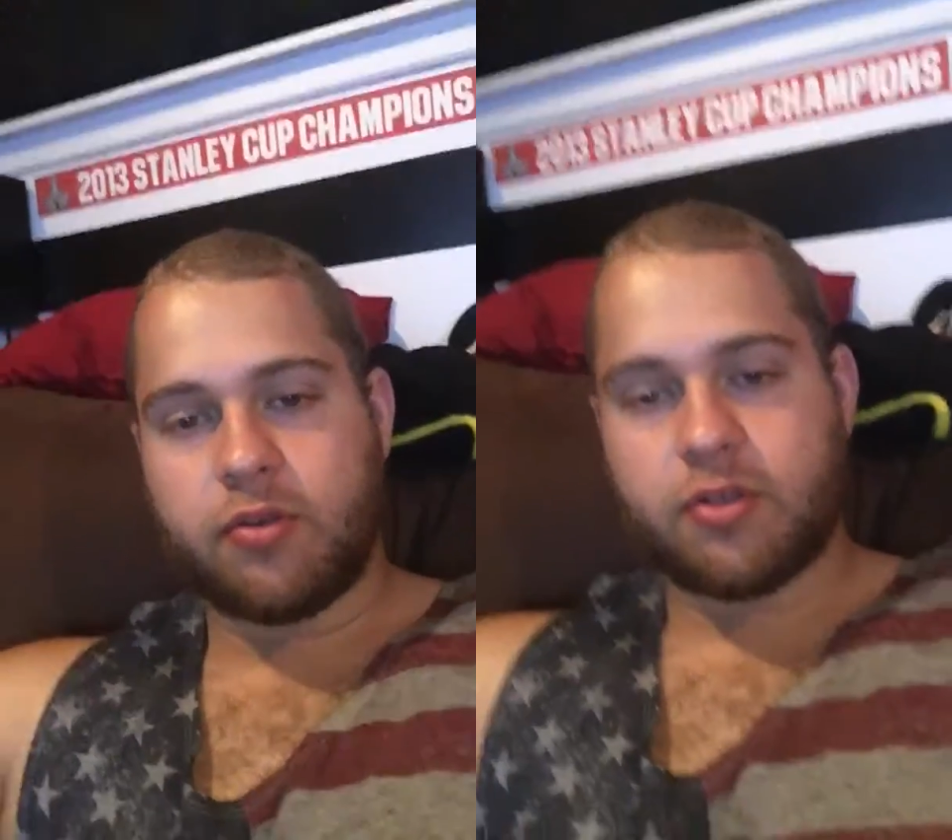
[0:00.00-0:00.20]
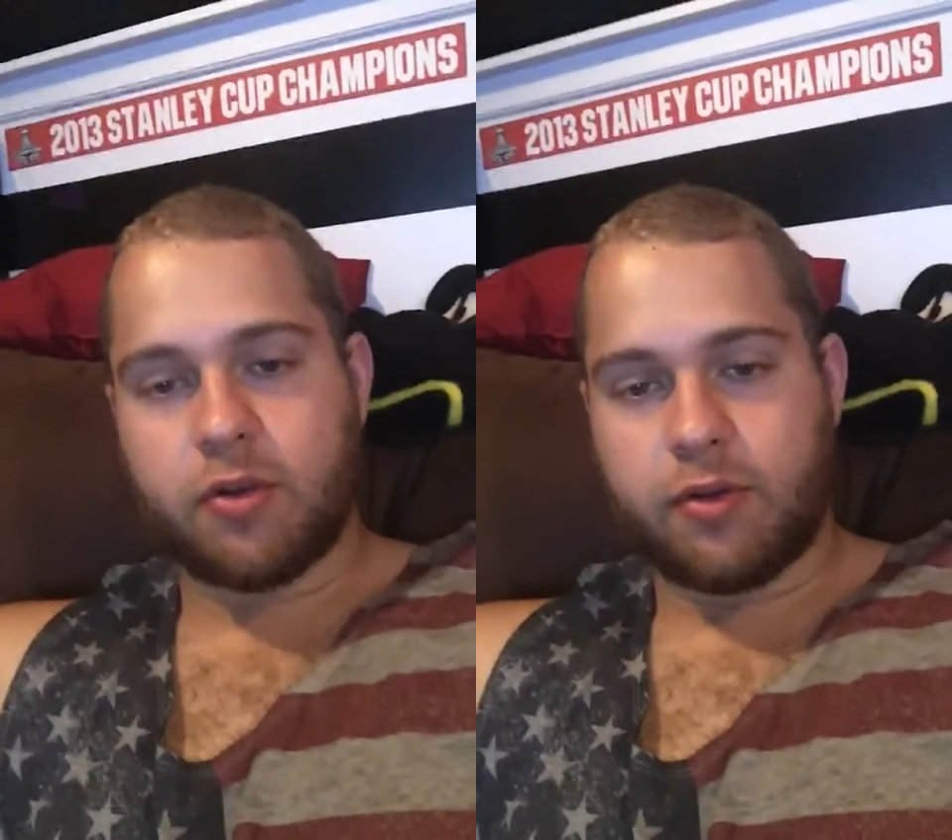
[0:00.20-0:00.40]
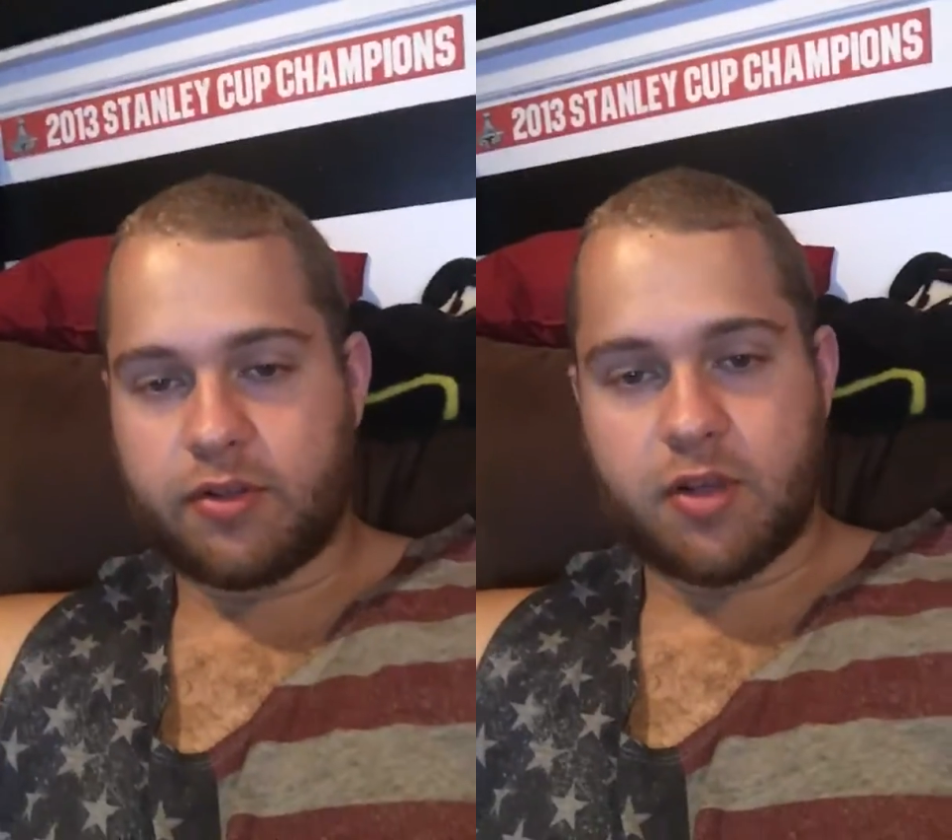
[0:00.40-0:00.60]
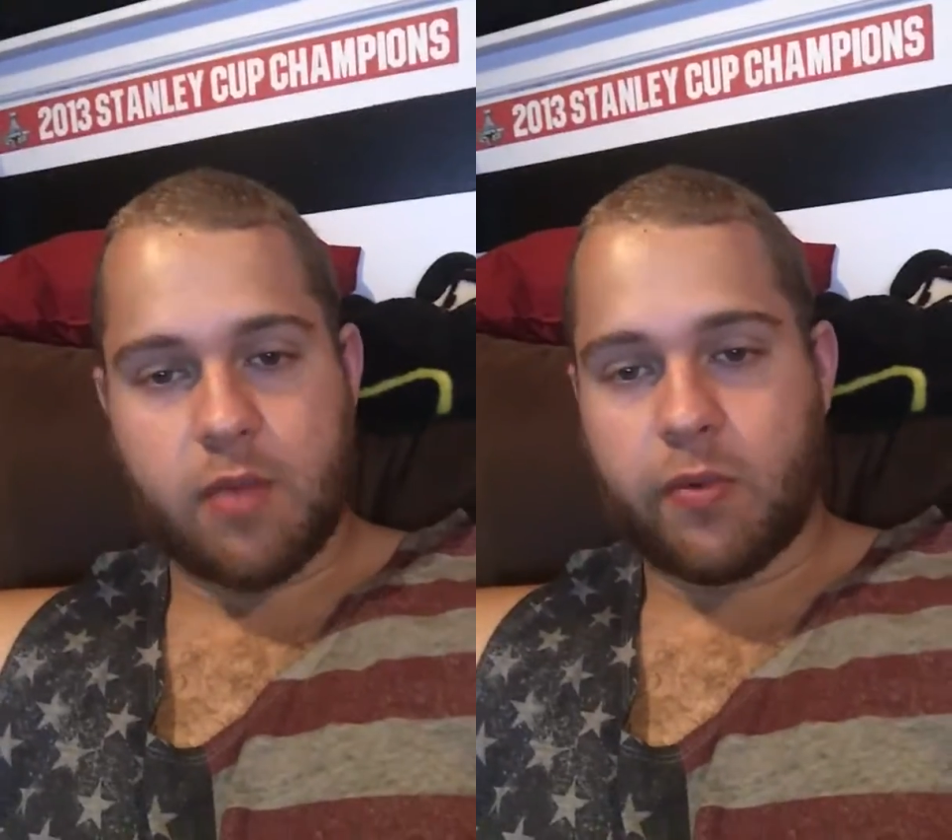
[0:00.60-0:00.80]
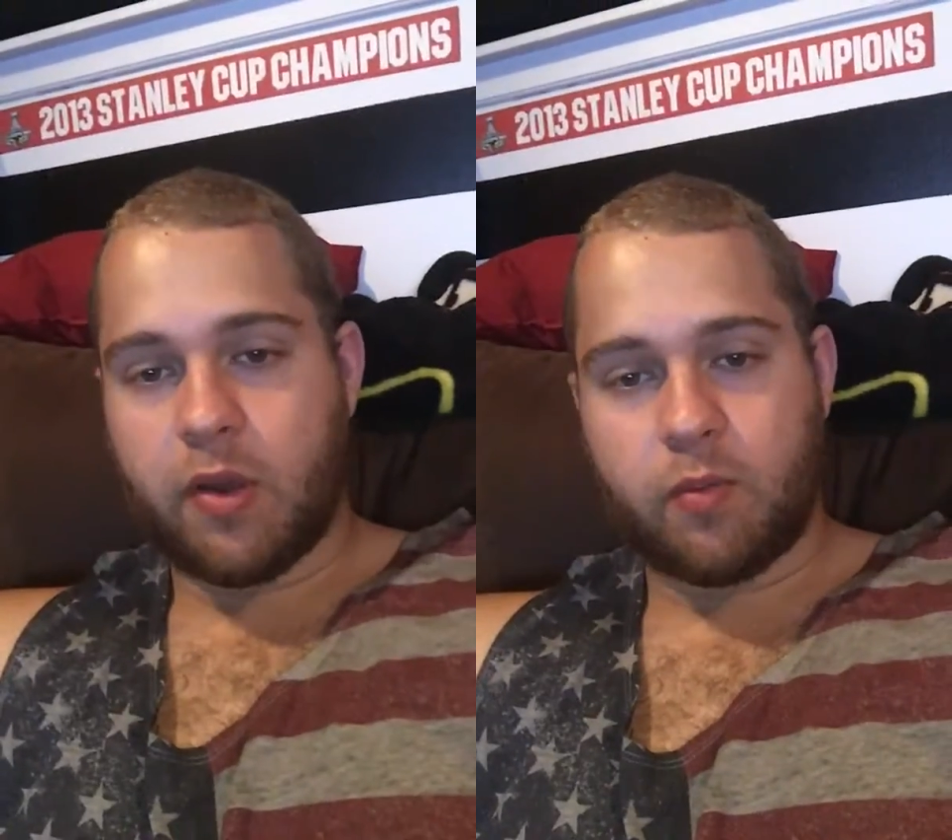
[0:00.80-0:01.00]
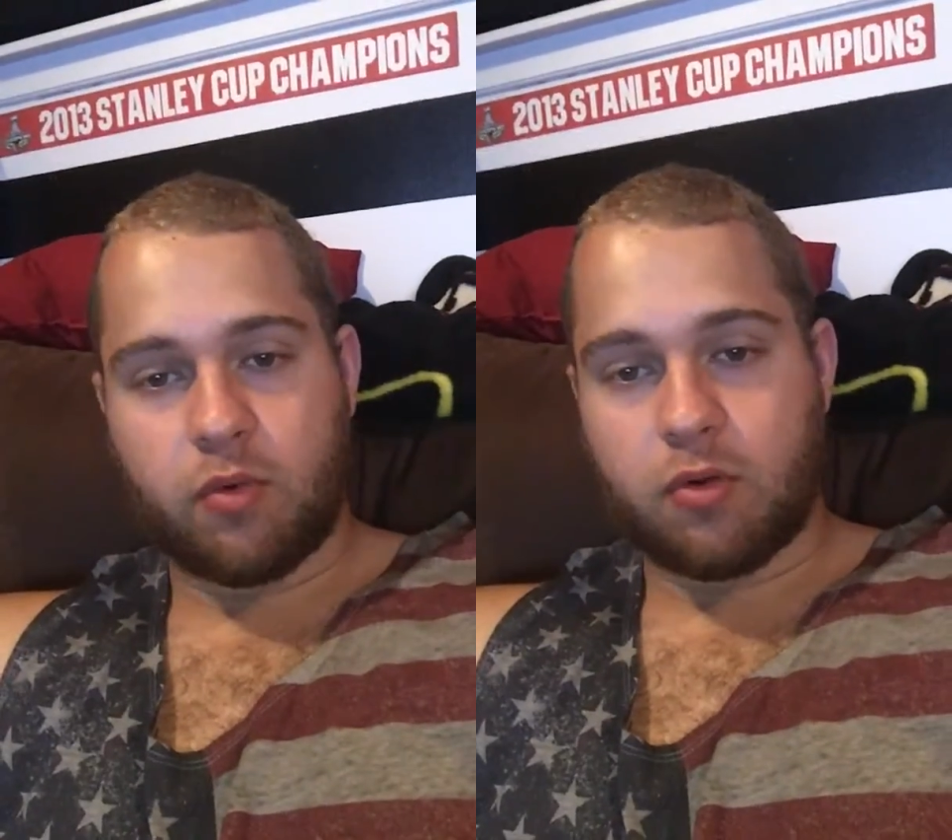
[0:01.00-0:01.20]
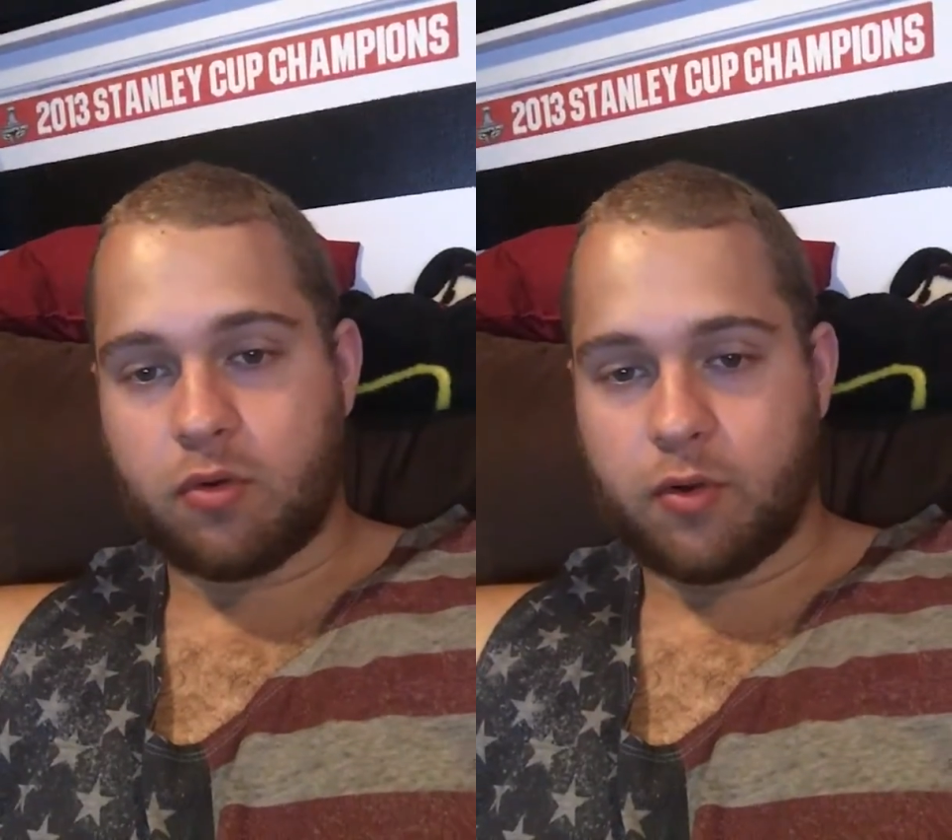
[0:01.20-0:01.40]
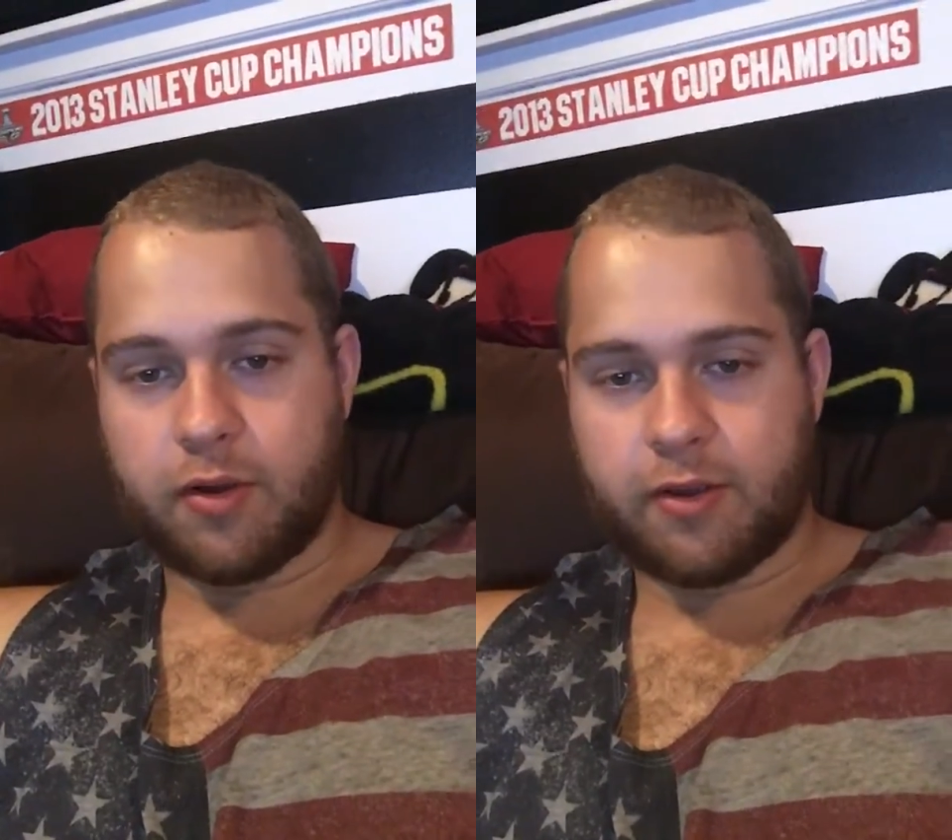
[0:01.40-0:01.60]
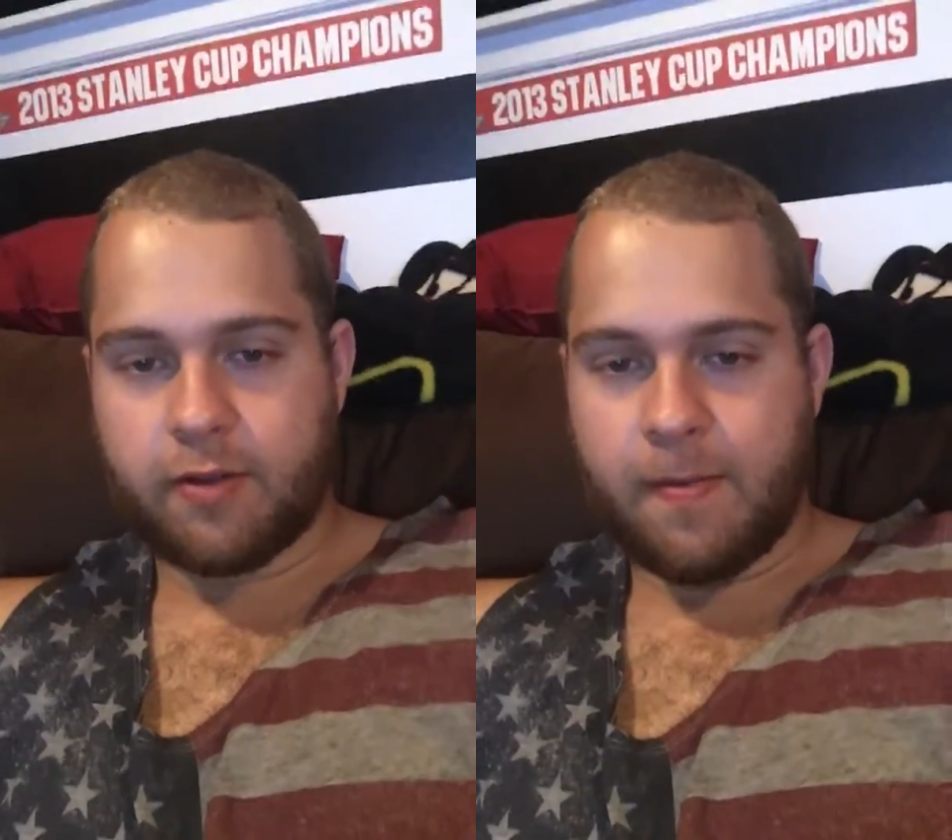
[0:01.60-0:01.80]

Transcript: so it's coming up real quick.